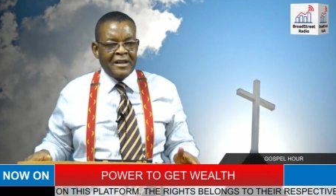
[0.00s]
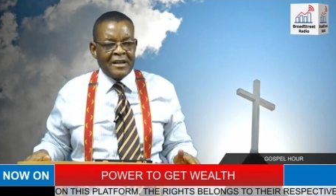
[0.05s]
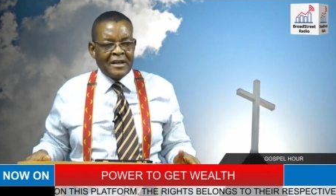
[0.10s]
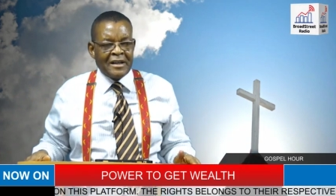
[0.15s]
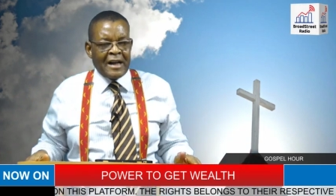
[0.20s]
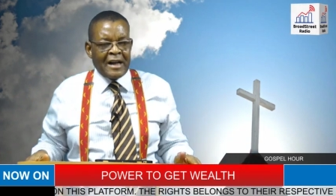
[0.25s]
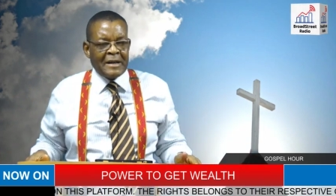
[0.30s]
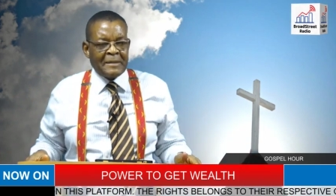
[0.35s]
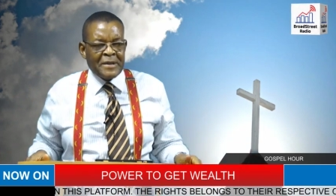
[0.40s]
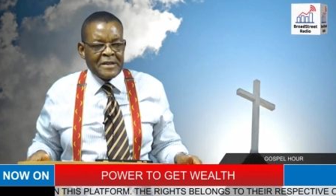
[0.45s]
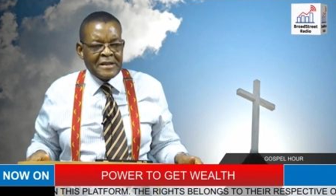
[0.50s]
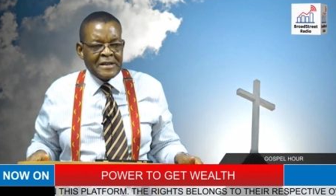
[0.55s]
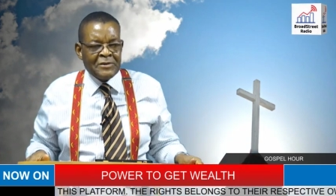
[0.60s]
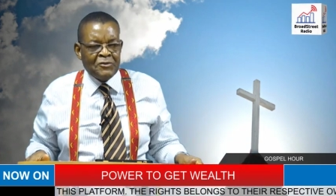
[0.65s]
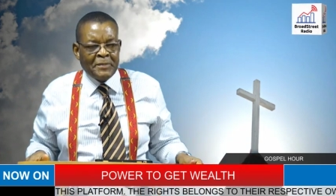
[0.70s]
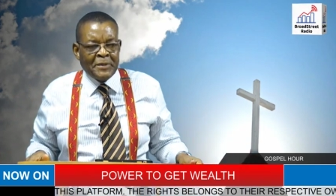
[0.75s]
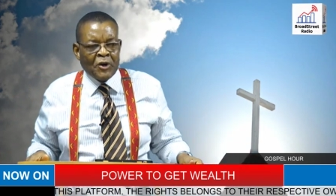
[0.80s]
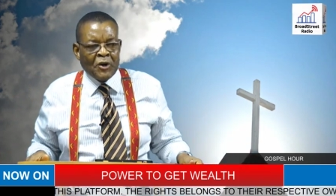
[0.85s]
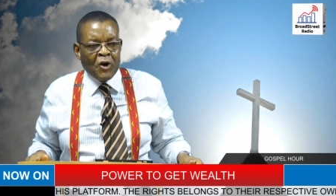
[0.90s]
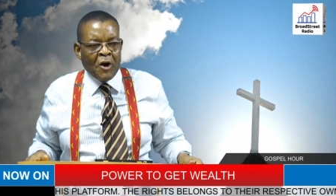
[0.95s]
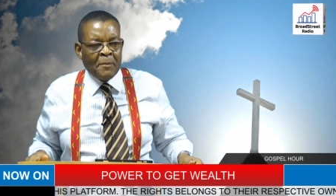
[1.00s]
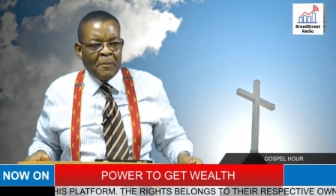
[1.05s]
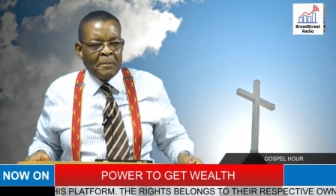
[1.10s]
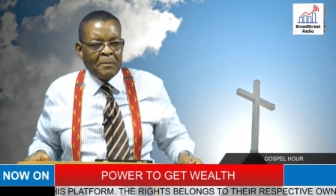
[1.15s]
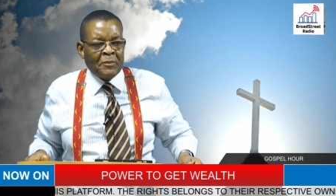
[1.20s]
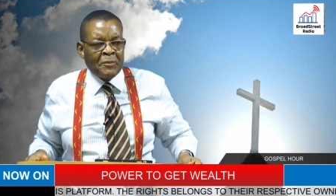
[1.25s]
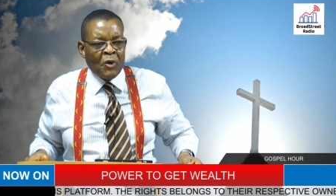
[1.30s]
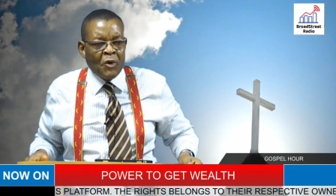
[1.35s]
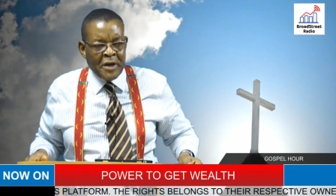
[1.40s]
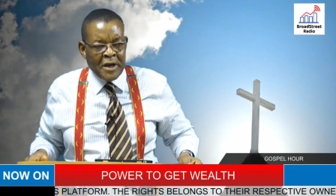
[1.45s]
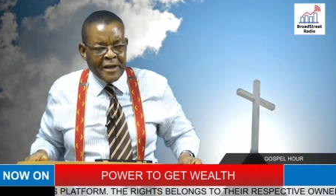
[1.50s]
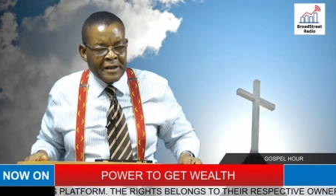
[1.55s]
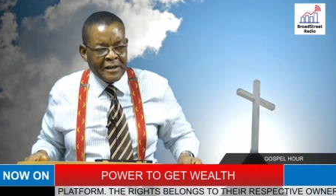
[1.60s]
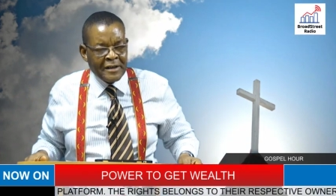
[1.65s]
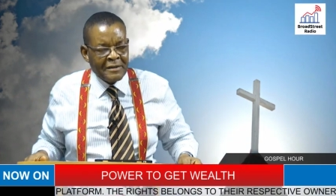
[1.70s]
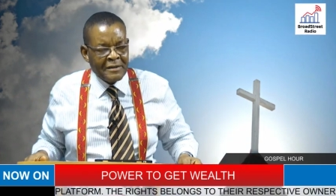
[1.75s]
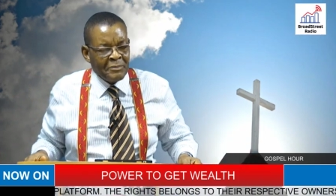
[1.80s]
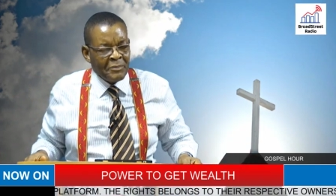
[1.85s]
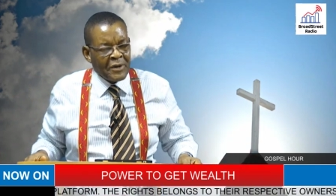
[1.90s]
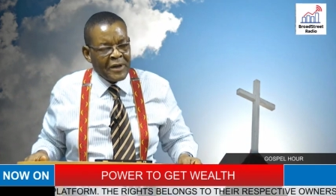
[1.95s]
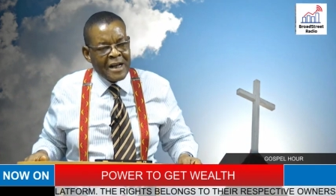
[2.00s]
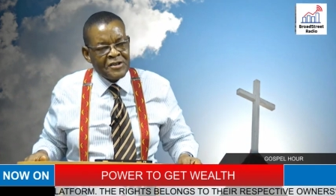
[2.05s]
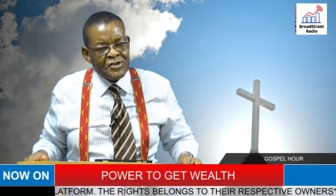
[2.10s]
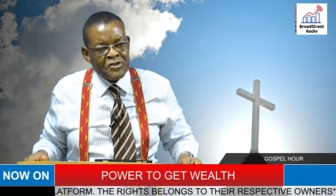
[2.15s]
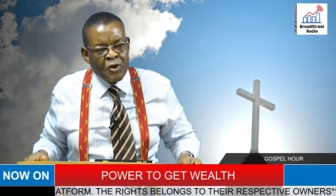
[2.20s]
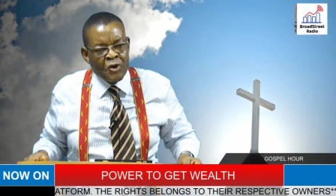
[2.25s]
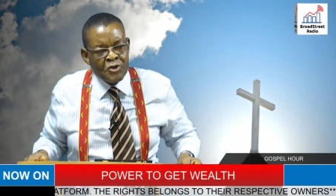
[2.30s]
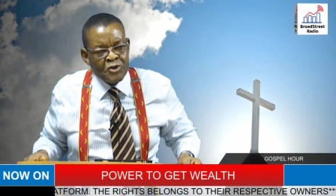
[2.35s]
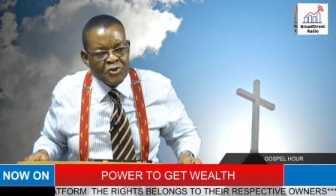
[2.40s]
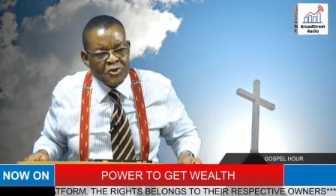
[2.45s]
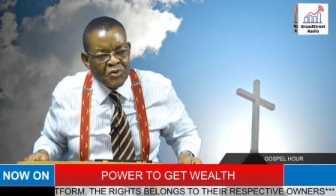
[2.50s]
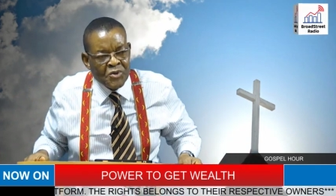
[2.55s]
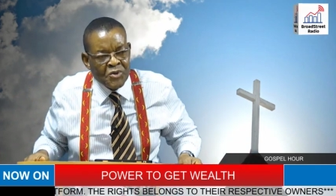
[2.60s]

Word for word: that the person will become holy. But that's not true.